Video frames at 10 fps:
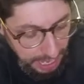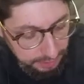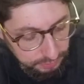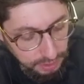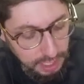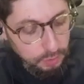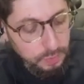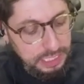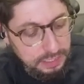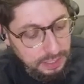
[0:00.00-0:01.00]
And
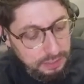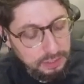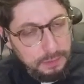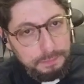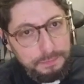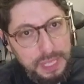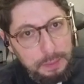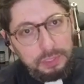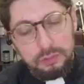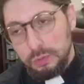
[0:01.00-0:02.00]
we need to, to be
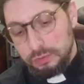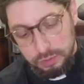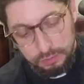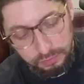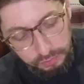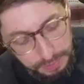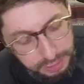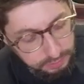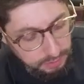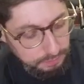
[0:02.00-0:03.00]
able to, to, to
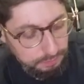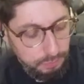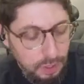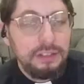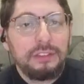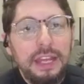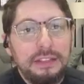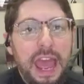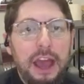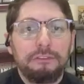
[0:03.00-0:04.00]
speak to what it's
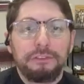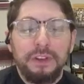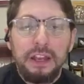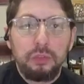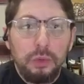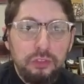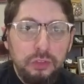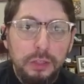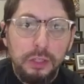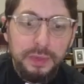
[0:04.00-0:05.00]
like to have friends who are
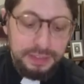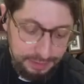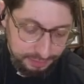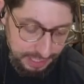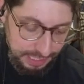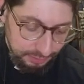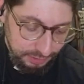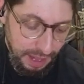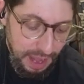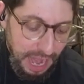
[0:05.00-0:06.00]
struggling with these things.